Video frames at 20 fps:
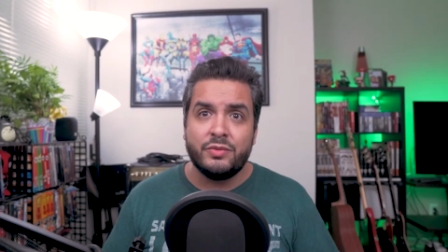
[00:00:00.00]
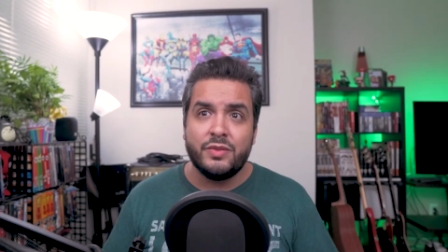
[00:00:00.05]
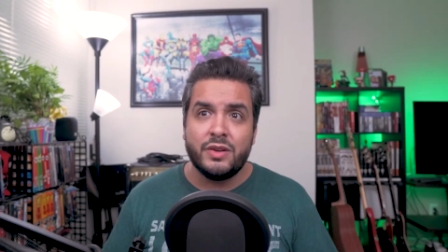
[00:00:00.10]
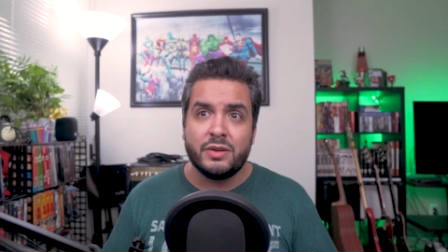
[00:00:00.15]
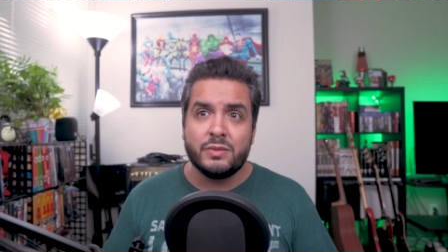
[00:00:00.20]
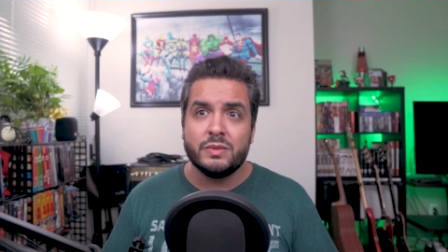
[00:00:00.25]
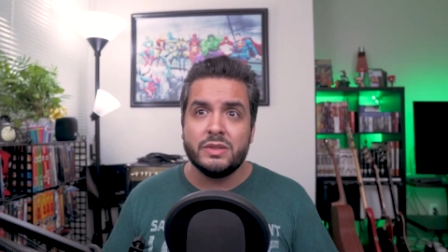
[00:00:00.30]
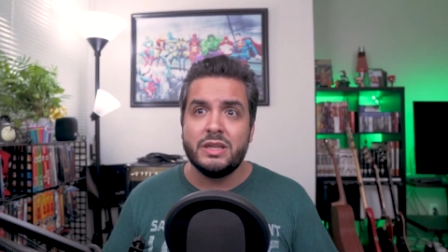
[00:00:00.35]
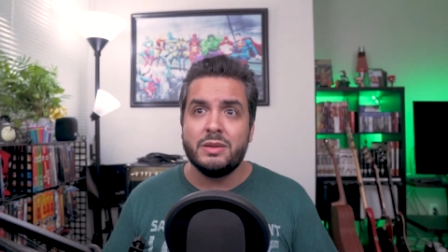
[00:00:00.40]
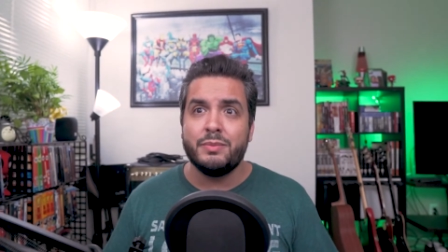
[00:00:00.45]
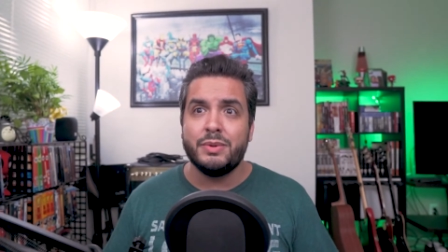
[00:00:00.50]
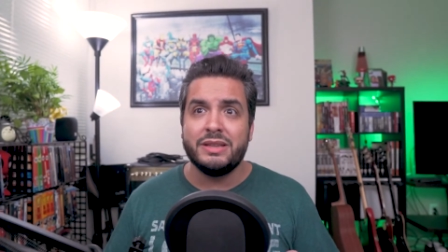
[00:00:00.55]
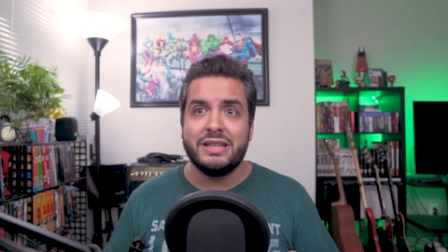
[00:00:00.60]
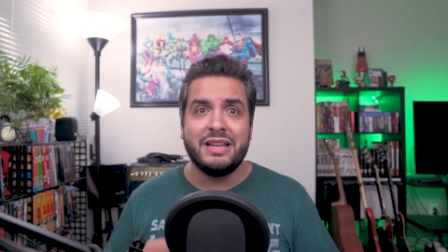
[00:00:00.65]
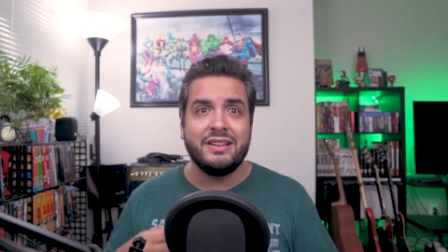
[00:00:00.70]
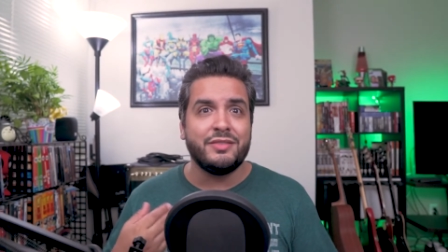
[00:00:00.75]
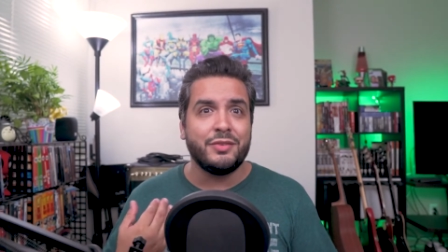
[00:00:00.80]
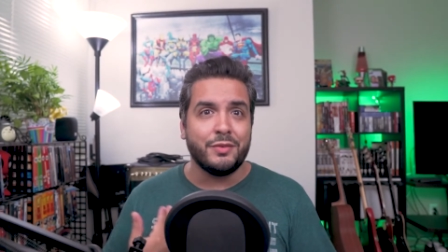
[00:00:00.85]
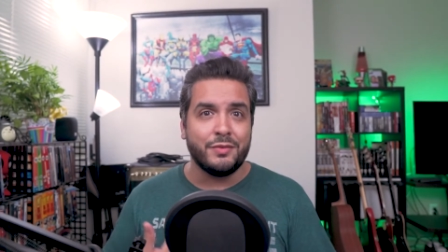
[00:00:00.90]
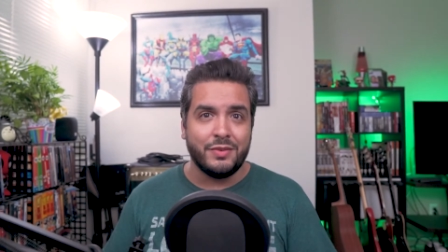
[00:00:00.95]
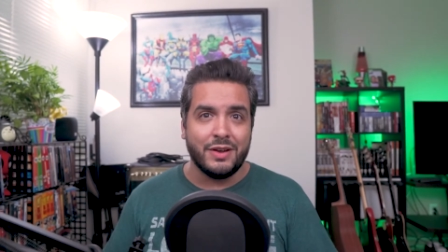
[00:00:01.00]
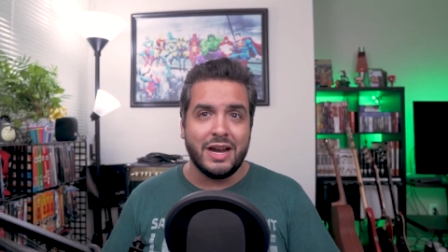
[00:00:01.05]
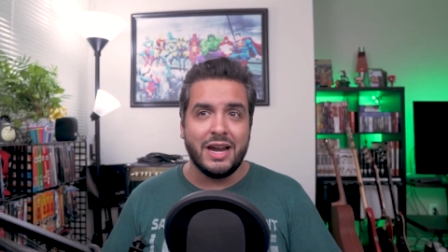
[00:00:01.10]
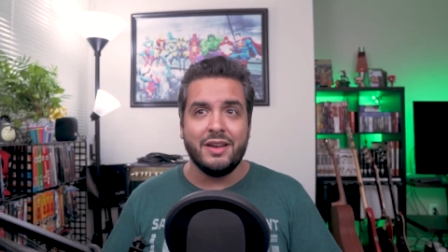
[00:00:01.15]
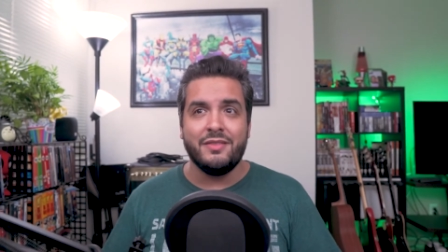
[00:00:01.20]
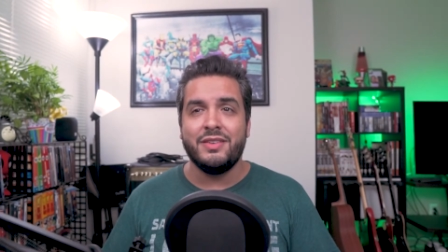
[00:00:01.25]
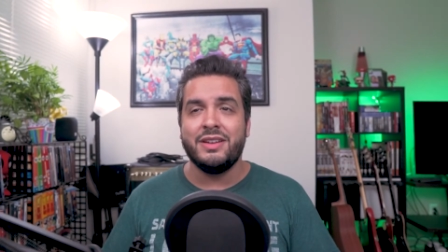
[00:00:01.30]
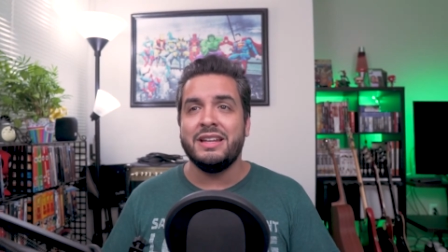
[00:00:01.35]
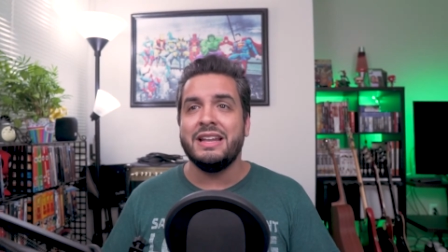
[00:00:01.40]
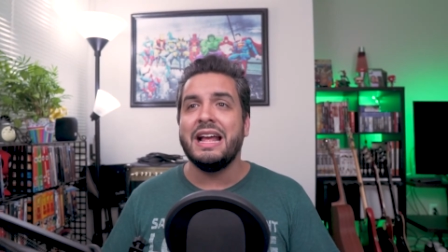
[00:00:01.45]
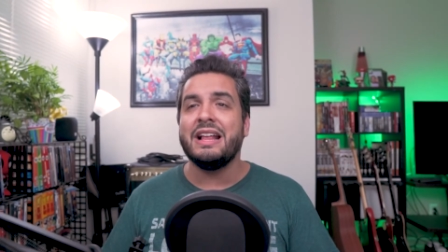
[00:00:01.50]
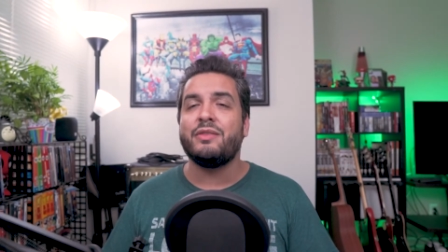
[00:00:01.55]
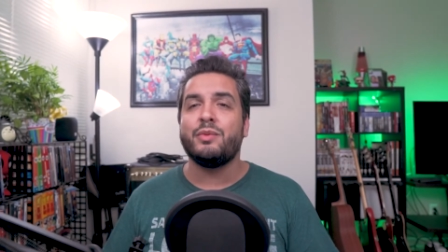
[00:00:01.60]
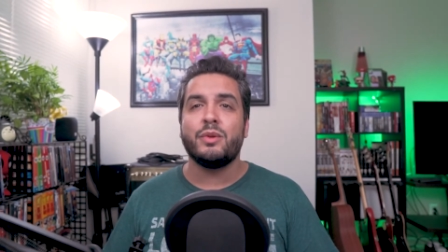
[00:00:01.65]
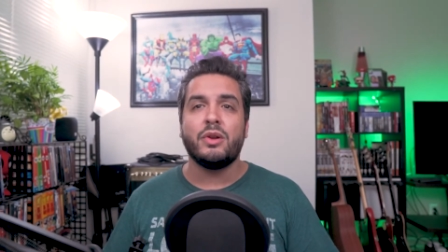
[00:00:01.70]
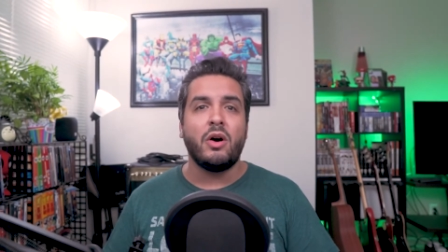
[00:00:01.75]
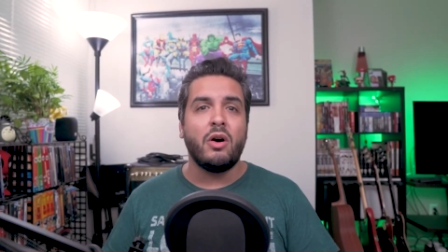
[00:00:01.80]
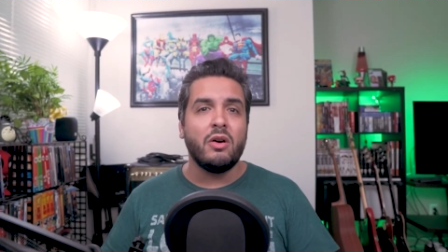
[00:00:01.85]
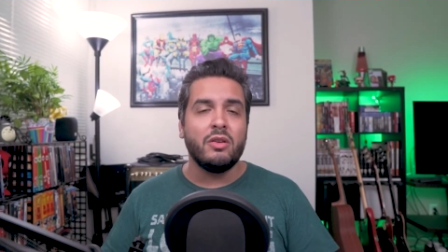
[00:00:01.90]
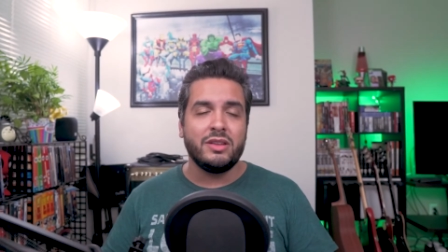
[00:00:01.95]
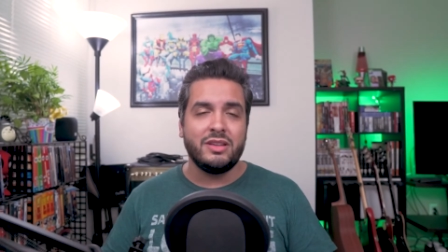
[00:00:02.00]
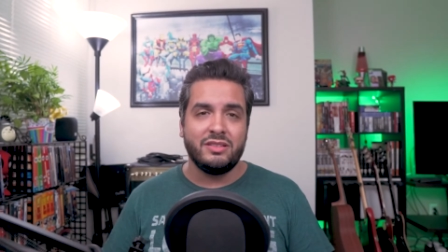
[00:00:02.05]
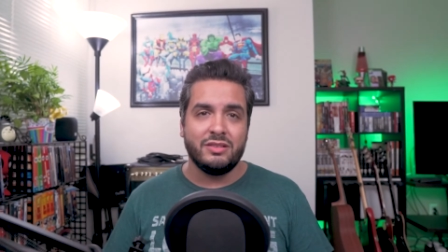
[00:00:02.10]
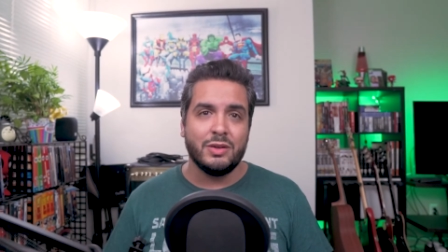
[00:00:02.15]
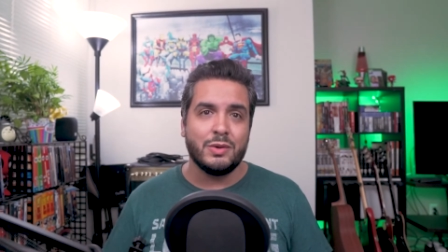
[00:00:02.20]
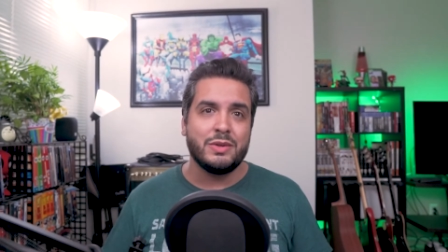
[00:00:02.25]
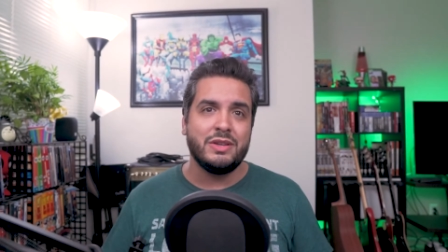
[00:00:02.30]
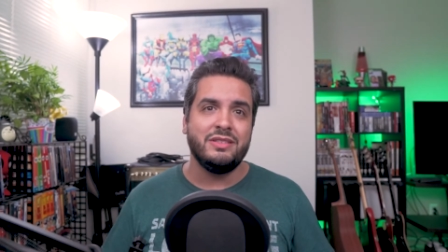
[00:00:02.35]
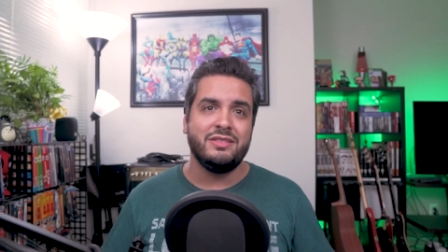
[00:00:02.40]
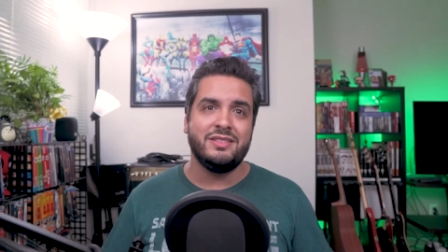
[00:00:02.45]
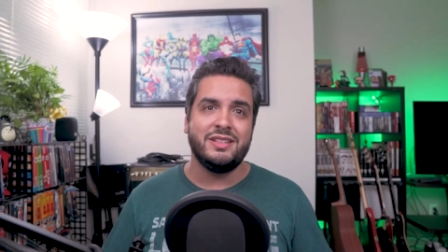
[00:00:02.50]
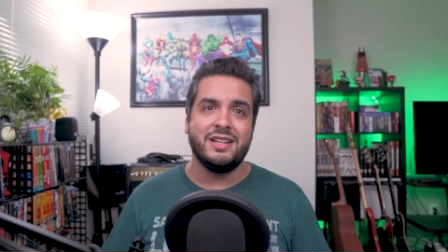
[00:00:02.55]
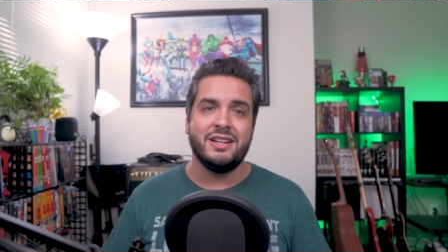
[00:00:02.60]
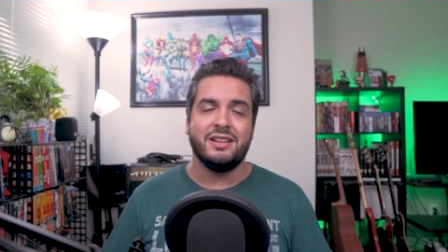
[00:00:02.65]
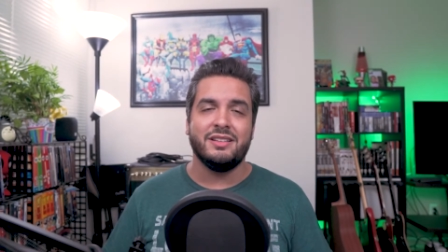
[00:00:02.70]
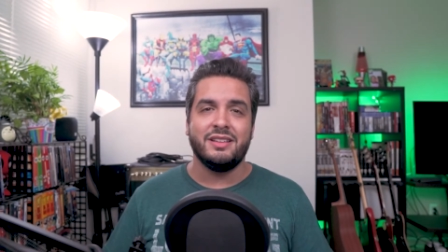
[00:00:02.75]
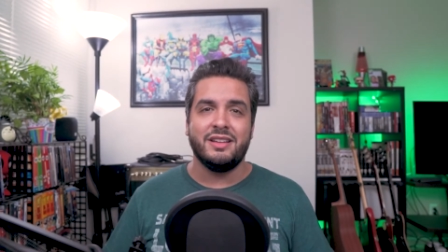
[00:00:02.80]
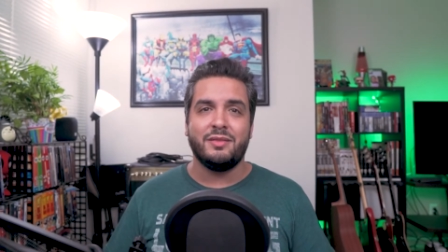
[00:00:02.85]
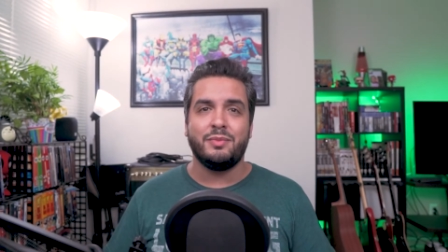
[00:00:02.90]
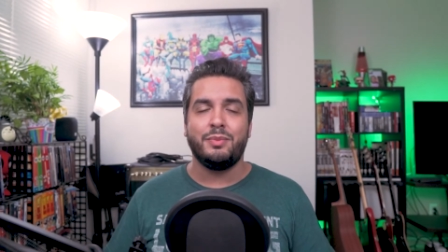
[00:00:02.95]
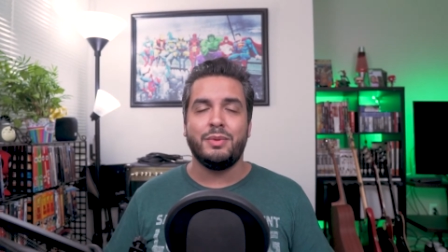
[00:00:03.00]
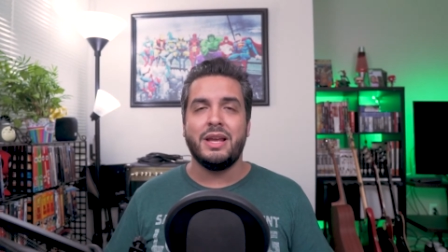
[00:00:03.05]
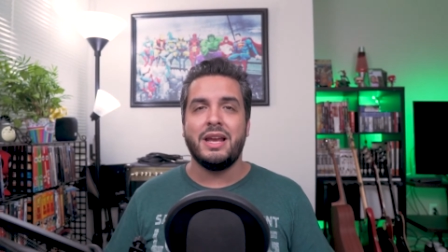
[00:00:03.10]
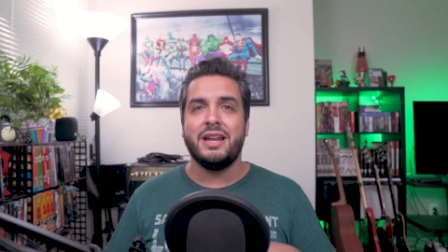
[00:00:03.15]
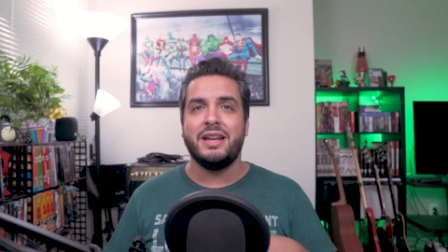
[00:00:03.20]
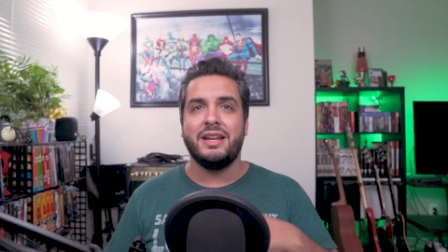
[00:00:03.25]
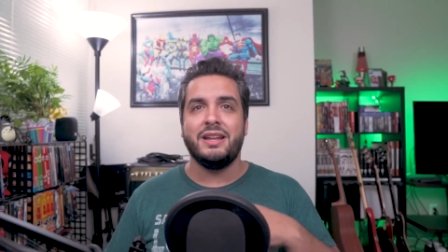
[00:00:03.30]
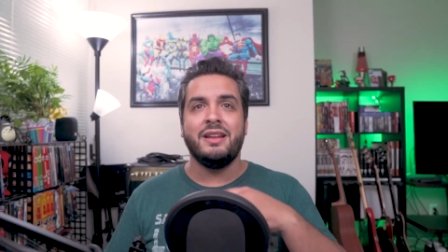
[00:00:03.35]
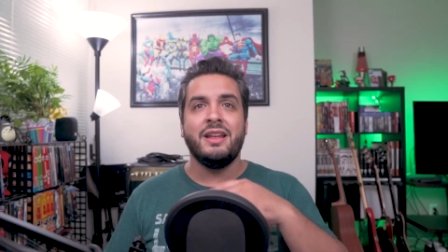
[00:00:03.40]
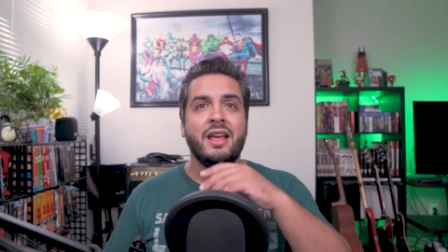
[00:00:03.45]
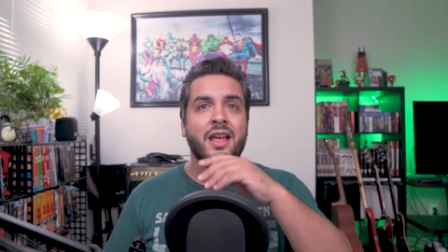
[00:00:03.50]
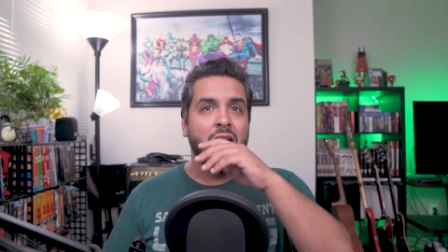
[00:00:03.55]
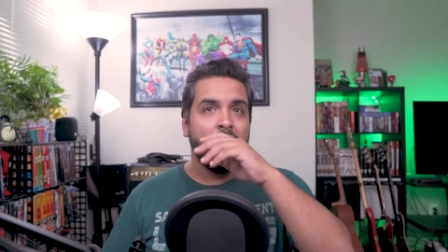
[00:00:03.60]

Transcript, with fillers: frequently, but they survive, and that's what all these Lokis did on this planet.